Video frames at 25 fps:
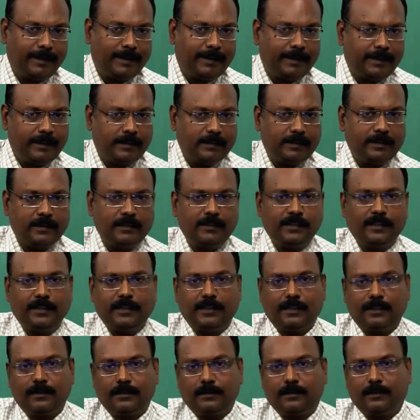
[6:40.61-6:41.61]
any such
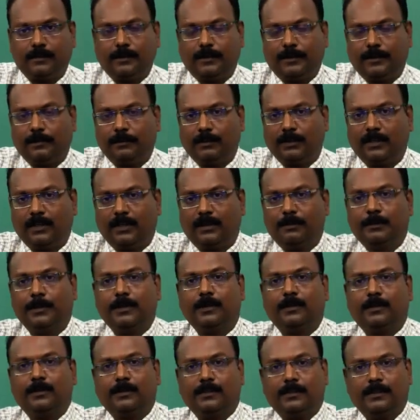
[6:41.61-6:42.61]
case that you will come
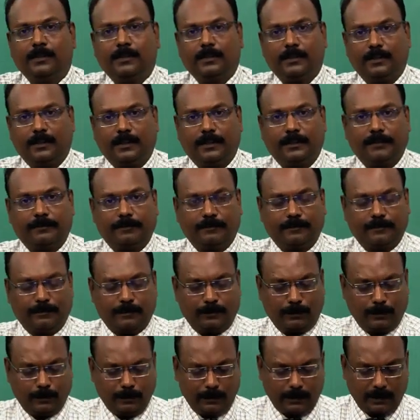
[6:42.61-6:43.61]
across in
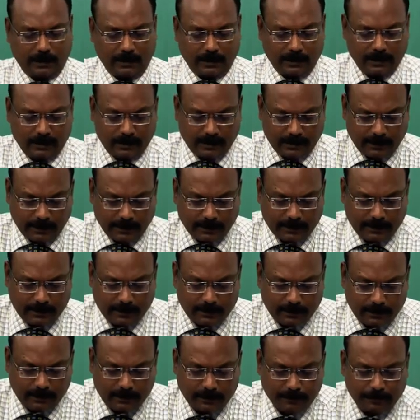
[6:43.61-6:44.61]
life. Look at this, he
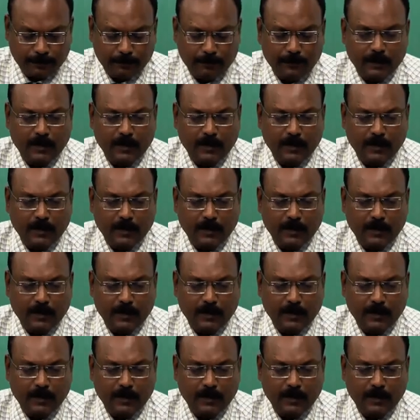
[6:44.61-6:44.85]
says,